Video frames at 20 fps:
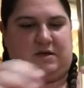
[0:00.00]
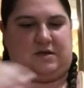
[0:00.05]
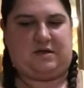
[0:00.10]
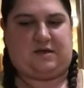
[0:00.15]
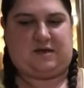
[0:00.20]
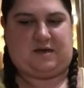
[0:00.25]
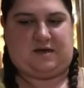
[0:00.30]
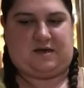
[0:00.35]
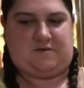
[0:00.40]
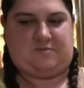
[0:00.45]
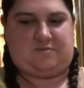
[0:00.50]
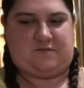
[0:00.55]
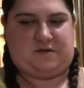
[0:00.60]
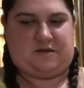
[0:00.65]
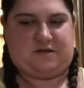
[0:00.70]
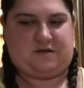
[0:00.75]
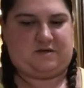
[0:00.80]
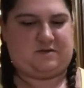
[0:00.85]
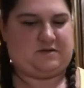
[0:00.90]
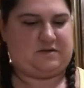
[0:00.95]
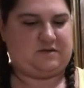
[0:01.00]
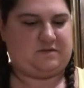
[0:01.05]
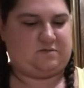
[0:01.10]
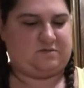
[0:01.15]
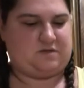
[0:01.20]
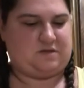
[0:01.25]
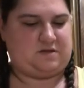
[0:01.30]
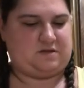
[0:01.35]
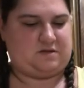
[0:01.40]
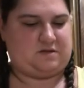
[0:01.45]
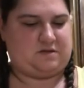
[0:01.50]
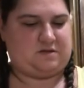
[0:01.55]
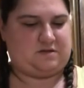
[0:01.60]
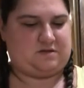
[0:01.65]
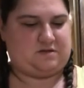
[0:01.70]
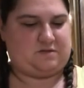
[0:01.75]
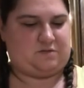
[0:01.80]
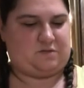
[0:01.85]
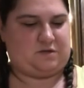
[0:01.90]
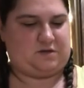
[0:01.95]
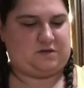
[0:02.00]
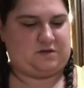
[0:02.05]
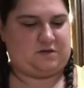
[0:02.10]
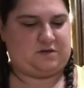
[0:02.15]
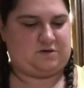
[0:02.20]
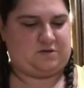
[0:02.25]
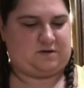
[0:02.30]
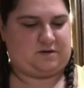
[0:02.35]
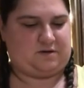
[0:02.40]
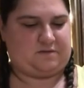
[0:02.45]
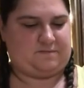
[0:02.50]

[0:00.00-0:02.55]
that because this mint is pretty strong.